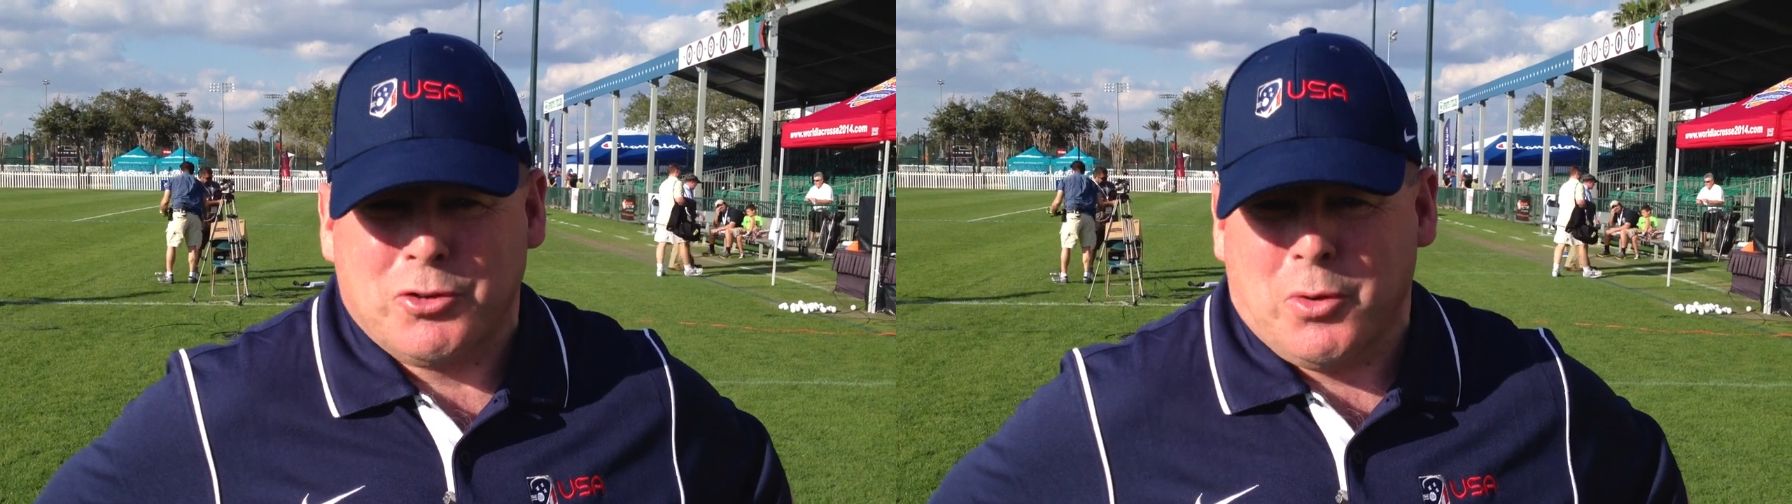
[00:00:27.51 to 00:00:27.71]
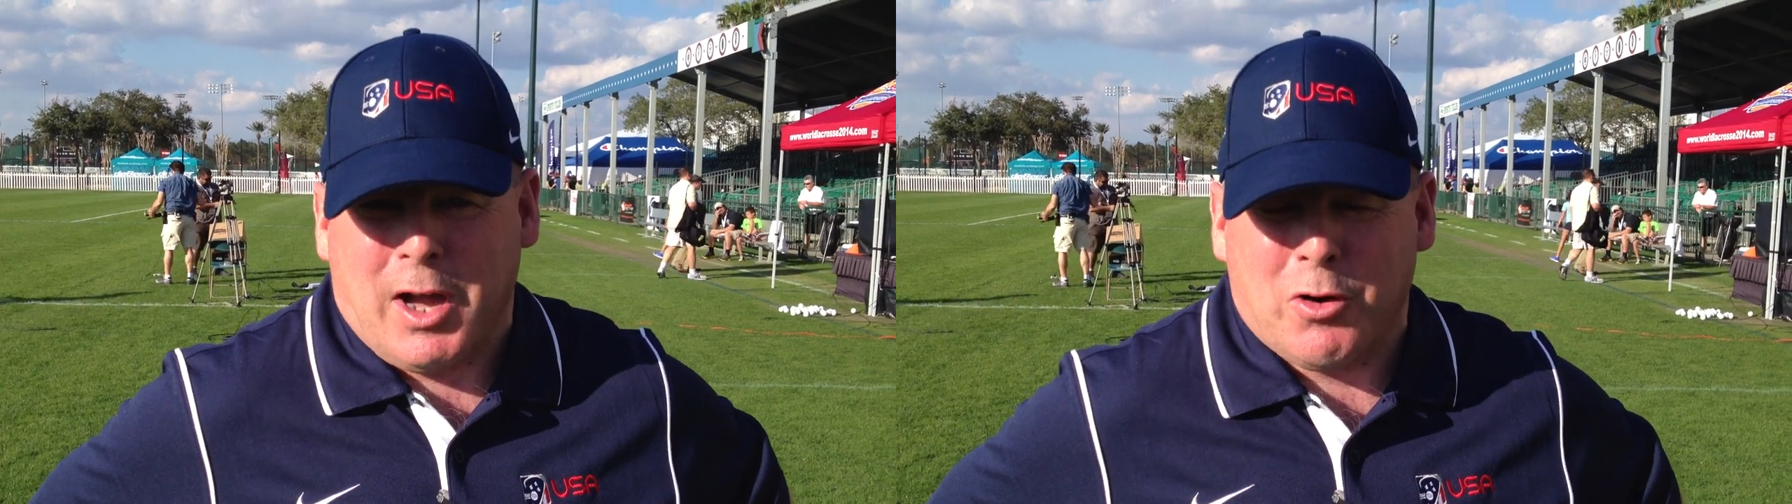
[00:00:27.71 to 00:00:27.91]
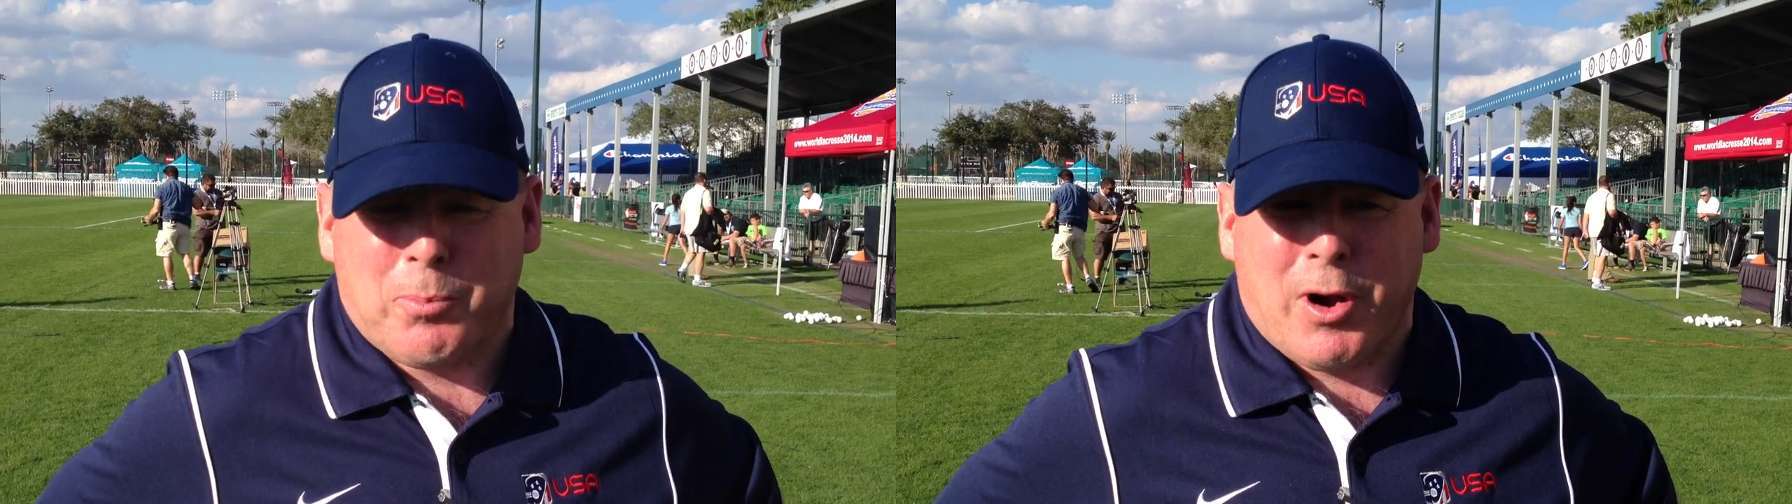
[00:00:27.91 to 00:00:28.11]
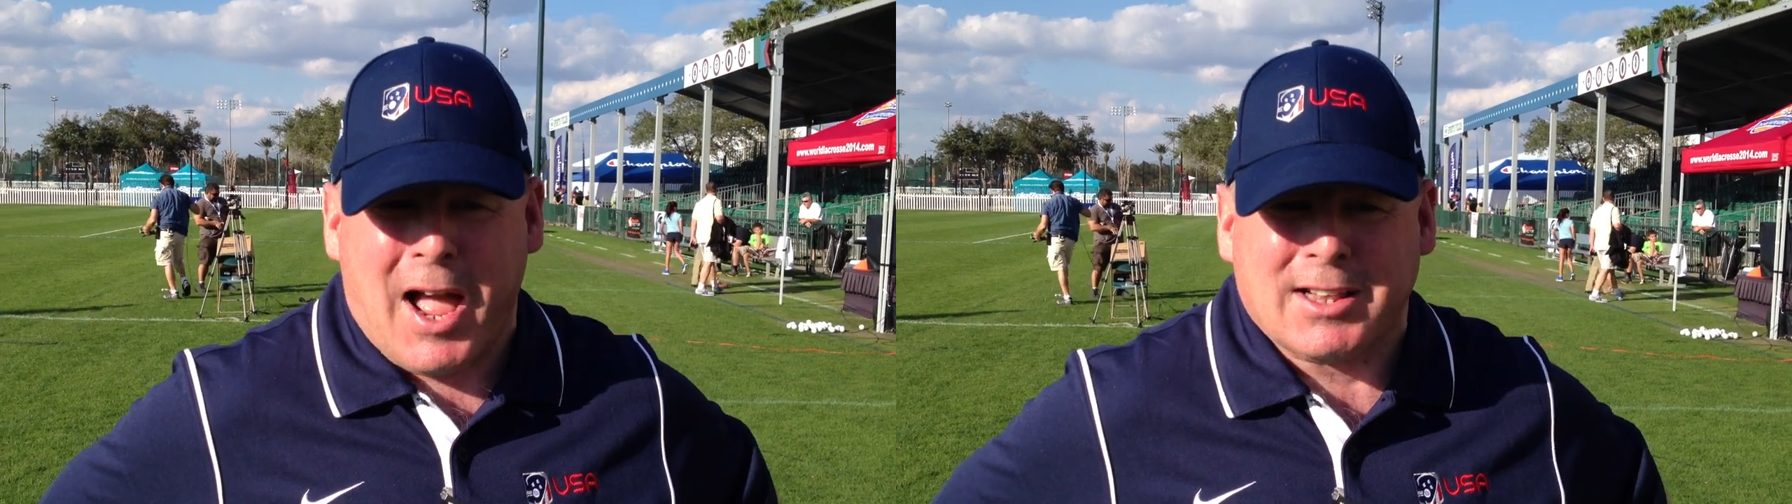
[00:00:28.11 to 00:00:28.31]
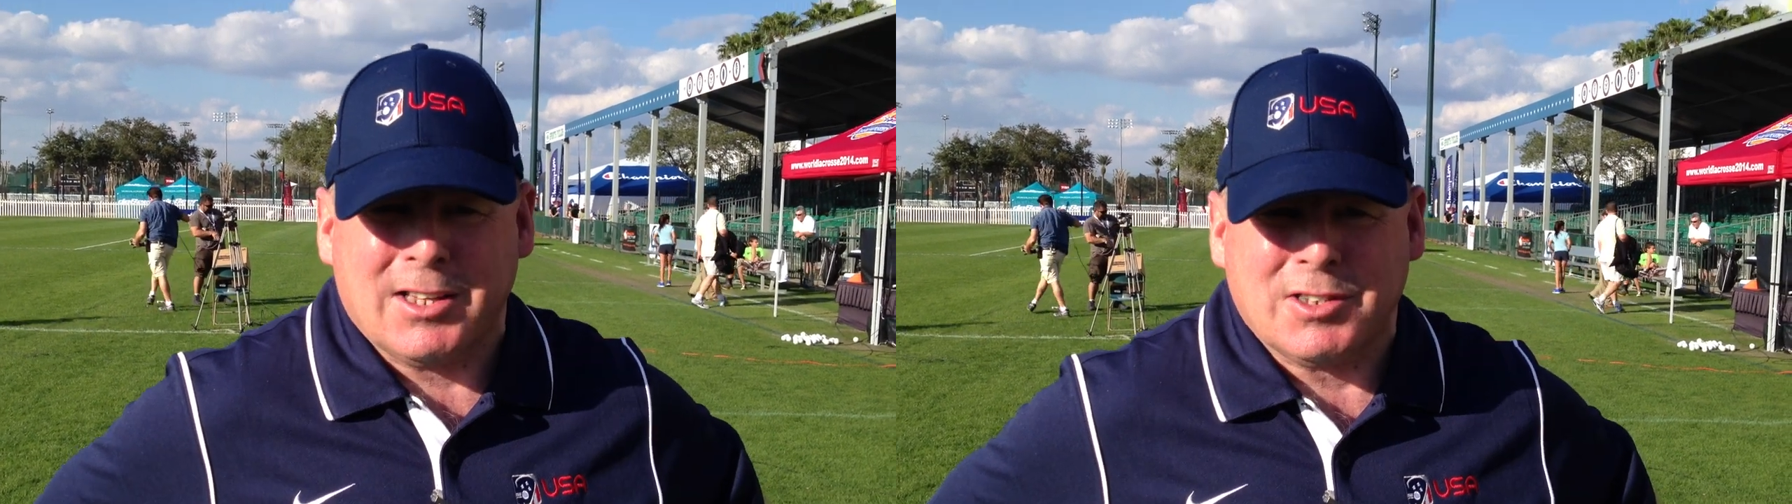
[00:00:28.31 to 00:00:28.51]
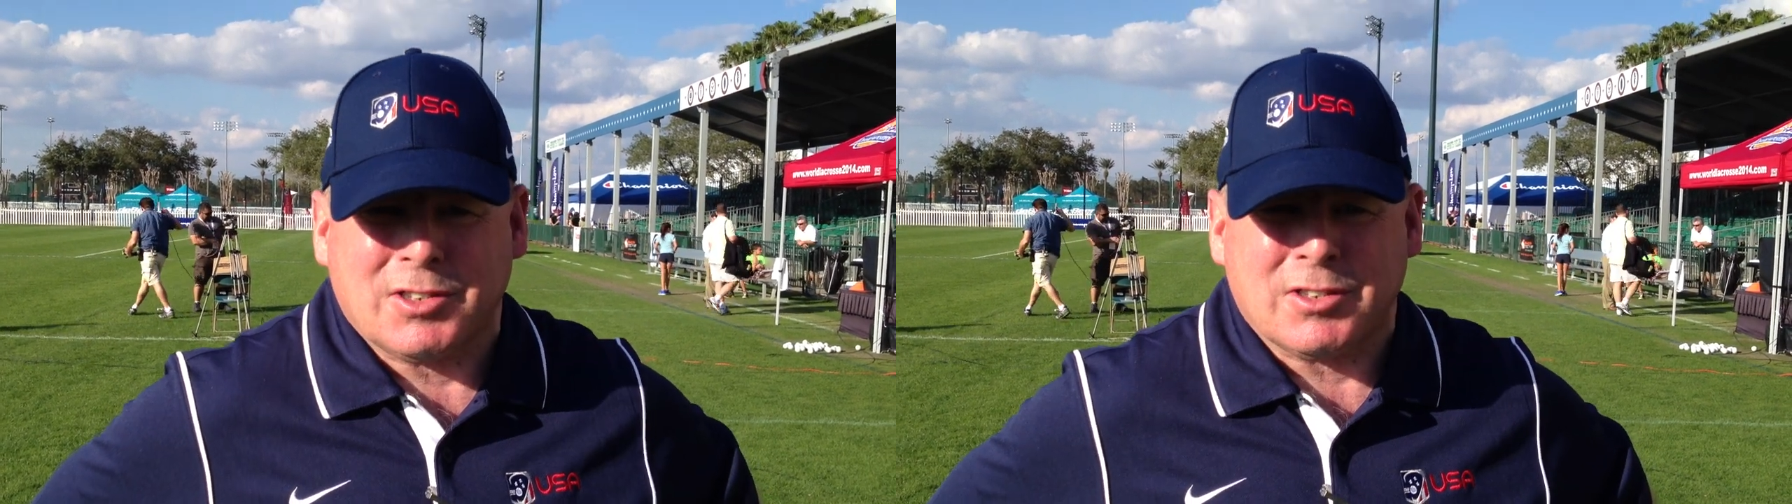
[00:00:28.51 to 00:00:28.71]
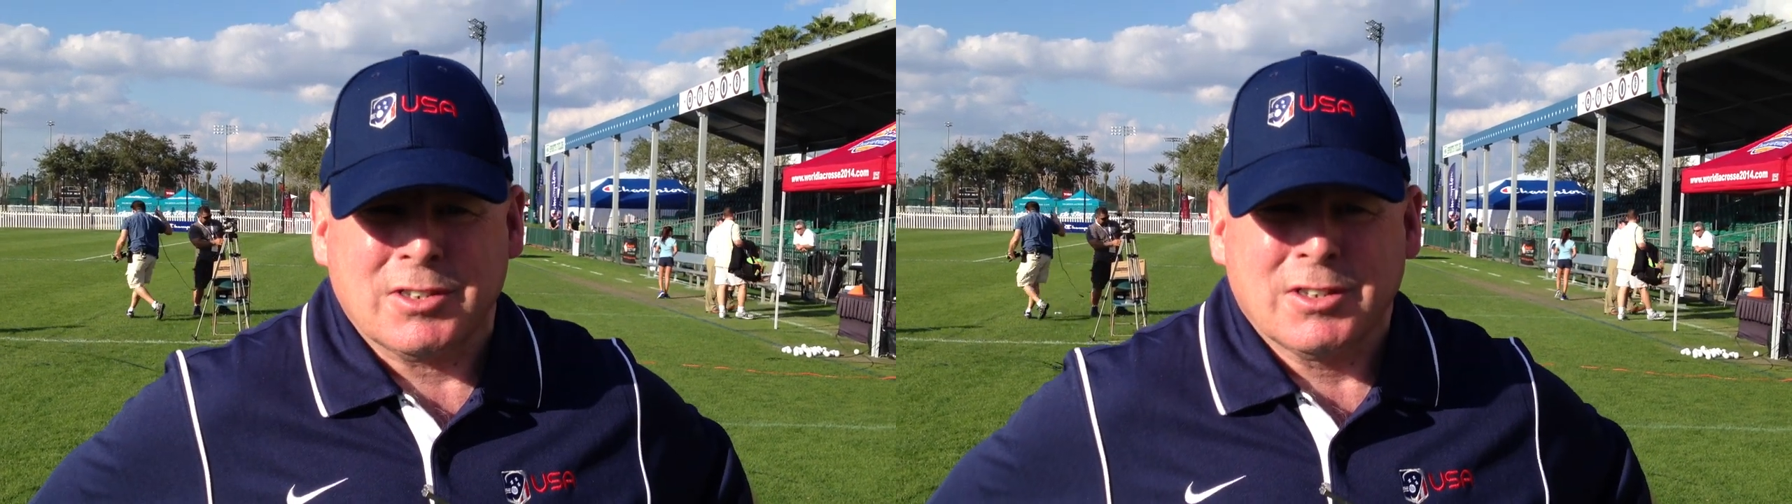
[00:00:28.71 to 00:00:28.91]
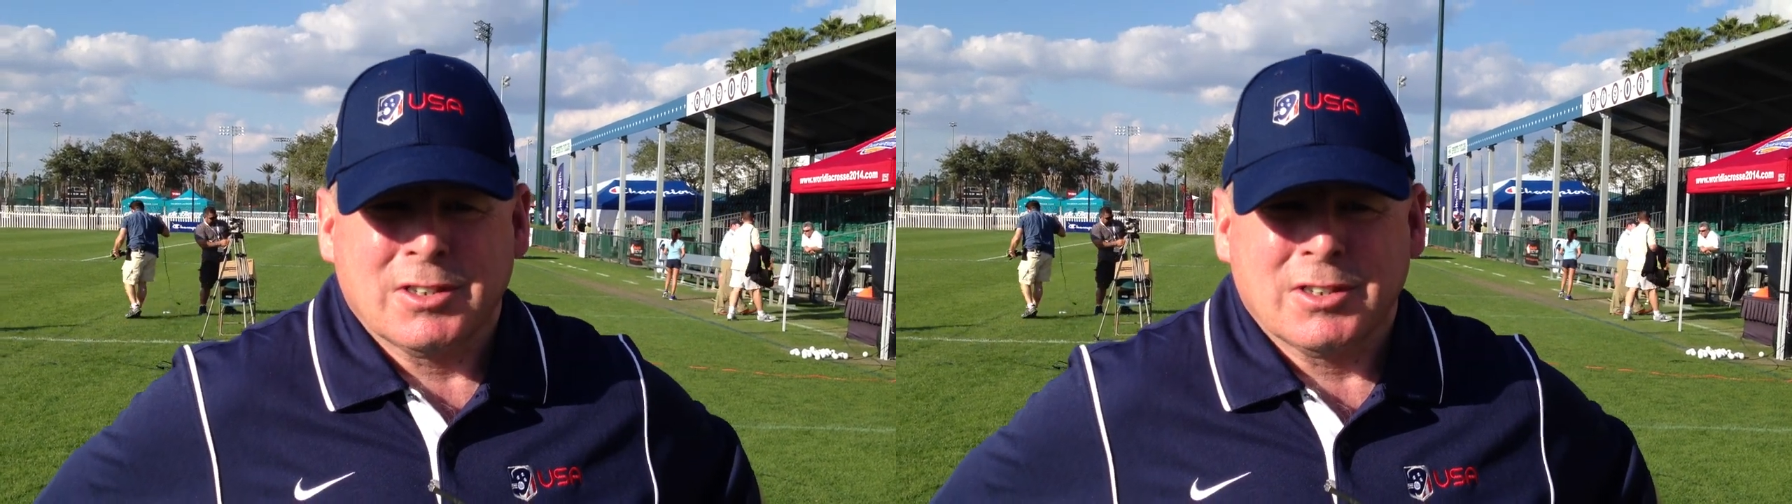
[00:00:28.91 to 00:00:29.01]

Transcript: two hour practice.